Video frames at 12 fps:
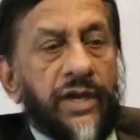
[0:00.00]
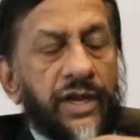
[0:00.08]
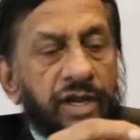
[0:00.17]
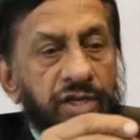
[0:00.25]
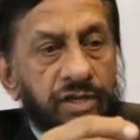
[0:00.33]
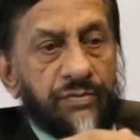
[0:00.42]

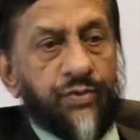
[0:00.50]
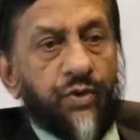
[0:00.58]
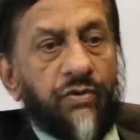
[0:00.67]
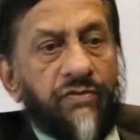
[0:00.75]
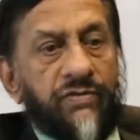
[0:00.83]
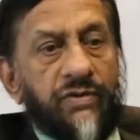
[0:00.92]
is
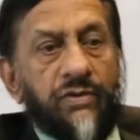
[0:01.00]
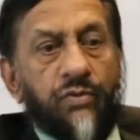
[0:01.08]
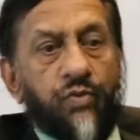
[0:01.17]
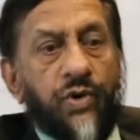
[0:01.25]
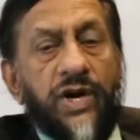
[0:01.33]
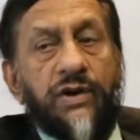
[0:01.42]
approved
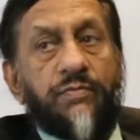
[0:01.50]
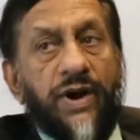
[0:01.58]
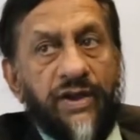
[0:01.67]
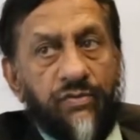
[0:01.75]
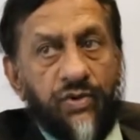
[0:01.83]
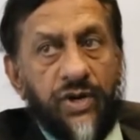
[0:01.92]
word
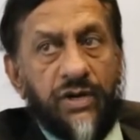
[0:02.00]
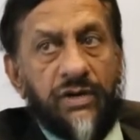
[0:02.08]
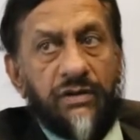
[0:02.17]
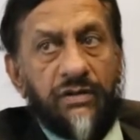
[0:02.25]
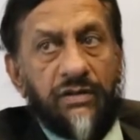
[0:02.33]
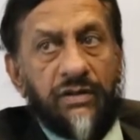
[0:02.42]
by
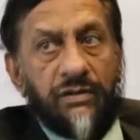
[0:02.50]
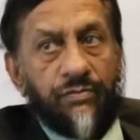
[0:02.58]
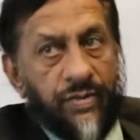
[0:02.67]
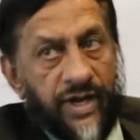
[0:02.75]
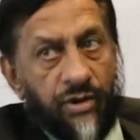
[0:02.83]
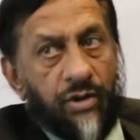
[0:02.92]
word
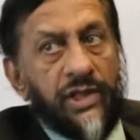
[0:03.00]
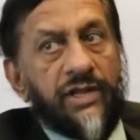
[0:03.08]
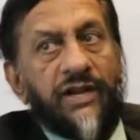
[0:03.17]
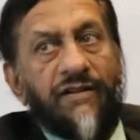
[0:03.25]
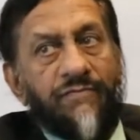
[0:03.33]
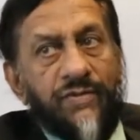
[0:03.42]
by all the
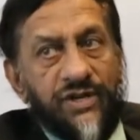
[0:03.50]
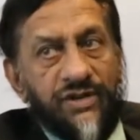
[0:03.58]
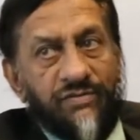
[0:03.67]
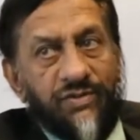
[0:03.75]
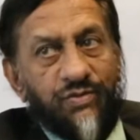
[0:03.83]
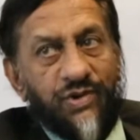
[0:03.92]
governments
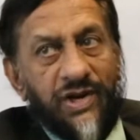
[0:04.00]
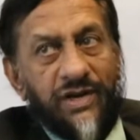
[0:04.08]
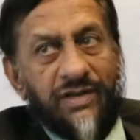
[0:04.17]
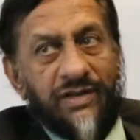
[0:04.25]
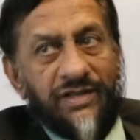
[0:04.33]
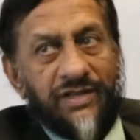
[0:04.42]
of the
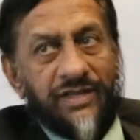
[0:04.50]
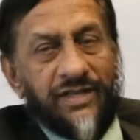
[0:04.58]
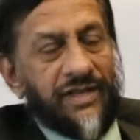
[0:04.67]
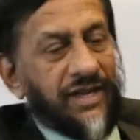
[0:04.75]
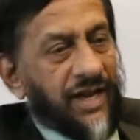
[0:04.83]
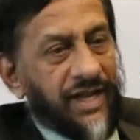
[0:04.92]
world.
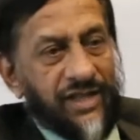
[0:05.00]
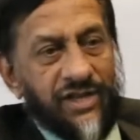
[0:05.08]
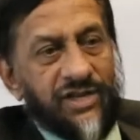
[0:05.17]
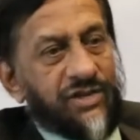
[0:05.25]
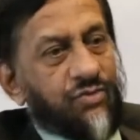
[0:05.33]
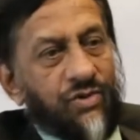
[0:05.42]
And
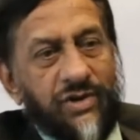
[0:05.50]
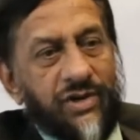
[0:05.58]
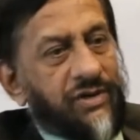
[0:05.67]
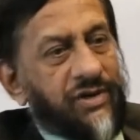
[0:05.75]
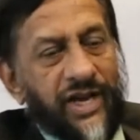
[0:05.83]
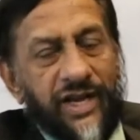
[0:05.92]
this could
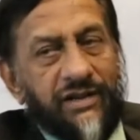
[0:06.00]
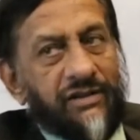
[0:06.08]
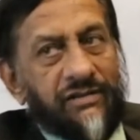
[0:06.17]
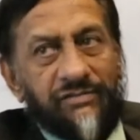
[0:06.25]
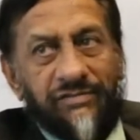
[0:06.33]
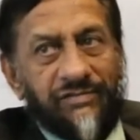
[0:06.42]
take
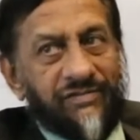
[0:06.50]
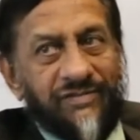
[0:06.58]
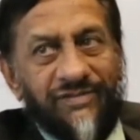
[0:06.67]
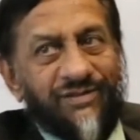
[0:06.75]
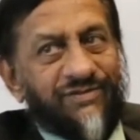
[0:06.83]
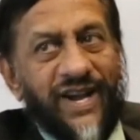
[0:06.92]

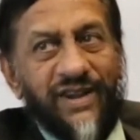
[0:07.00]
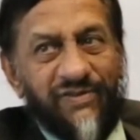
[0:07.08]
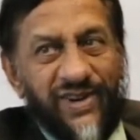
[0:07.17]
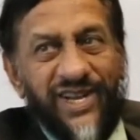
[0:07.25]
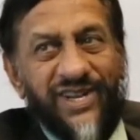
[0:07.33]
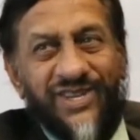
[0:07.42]
5
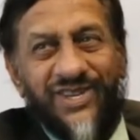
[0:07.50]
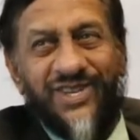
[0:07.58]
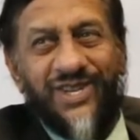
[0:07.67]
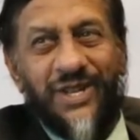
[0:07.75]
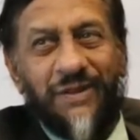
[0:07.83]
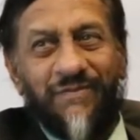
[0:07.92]

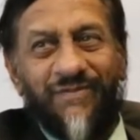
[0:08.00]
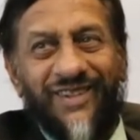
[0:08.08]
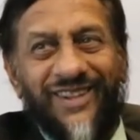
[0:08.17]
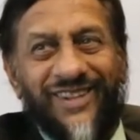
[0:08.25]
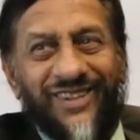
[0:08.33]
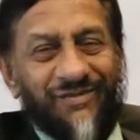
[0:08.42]
days,
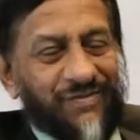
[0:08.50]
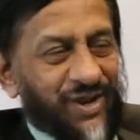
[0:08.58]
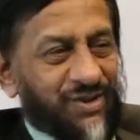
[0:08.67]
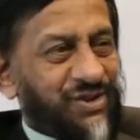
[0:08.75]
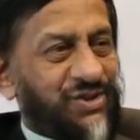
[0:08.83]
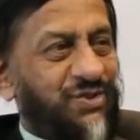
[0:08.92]

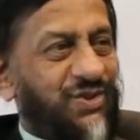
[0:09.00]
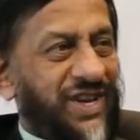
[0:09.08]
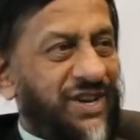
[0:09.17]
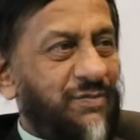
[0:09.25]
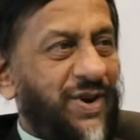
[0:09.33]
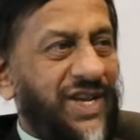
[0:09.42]
because you
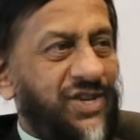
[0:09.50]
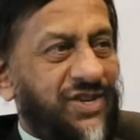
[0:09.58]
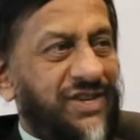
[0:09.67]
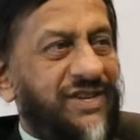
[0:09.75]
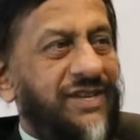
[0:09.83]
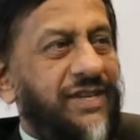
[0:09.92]
can
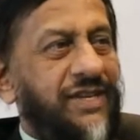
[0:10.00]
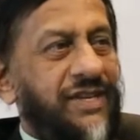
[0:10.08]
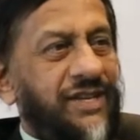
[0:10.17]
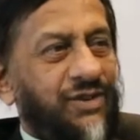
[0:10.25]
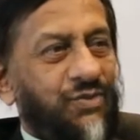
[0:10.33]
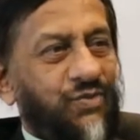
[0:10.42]
imagine
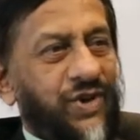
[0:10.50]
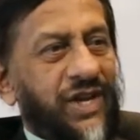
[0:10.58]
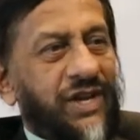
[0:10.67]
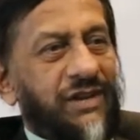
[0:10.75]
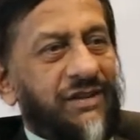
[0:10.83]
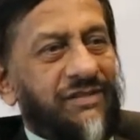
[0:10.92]

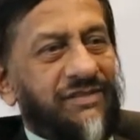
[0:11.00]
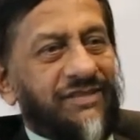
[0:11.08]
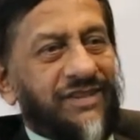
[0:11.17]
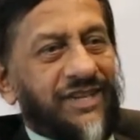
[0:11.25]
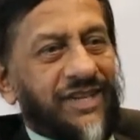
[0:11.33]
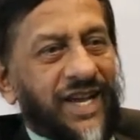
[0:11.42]
we
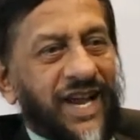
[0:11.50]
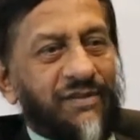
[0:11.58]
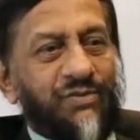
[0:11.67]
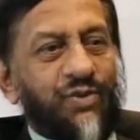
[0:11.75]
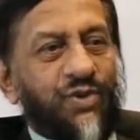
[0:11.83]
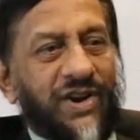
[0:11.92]

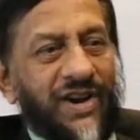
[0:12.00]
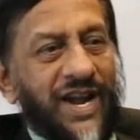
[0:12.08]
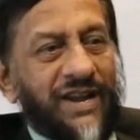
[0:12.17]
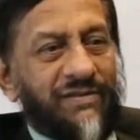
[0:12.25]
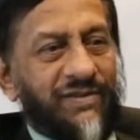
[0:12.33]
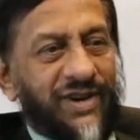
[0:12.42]
have to
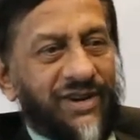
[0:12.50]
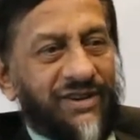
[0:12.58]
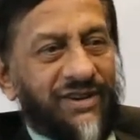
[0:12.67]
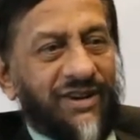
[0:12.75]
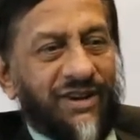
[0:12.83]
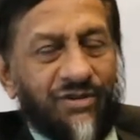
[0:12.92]
arrive at
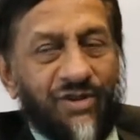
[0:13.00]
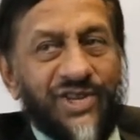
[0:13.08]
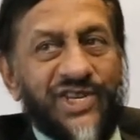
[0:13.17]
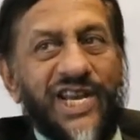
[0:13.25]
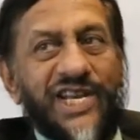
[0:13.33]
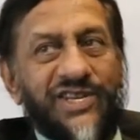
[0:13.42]
a
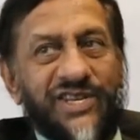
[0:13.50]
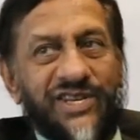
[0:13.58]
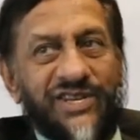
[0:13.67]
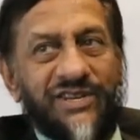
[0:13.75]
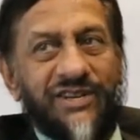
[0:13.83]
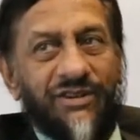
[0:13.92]

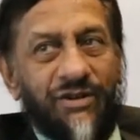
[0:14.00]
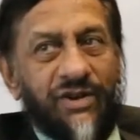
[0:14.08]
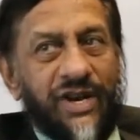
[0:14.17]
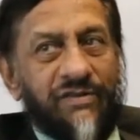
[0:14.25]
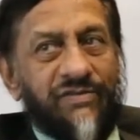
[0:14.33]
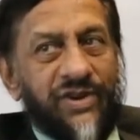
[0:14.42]
consensus
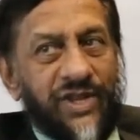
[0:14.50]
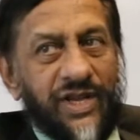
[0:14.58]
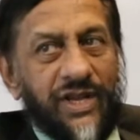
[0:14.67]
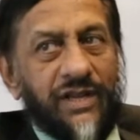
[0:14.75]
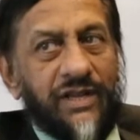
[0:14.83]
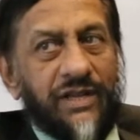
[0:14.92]
on
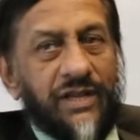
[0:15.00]
everything.